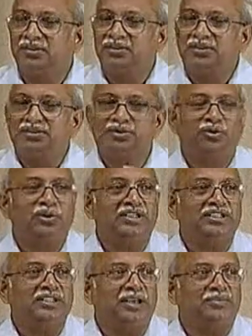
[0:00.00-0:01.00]
So, what
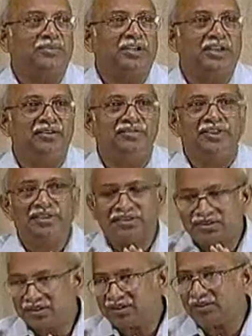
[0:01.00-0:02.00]
is happening every
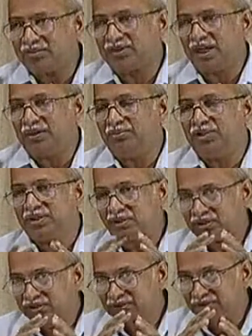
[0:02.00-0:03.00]
instant of time,
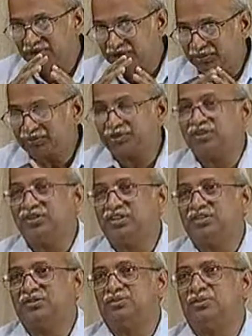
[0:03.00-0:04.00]
because of the ship's
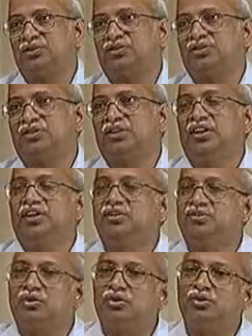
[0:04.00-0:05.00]
oscillatory motion,
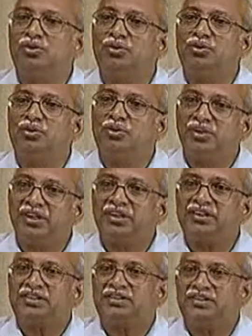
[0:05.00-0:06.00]
its own
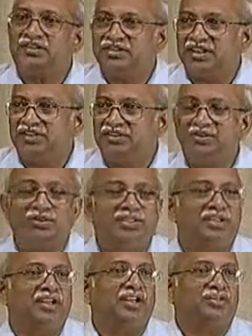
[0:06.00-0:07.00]
orientation is changing with
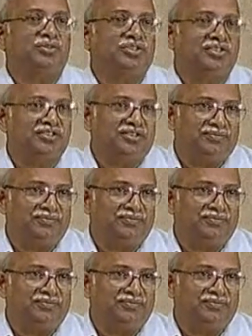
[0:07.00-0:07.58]
regard to the sea.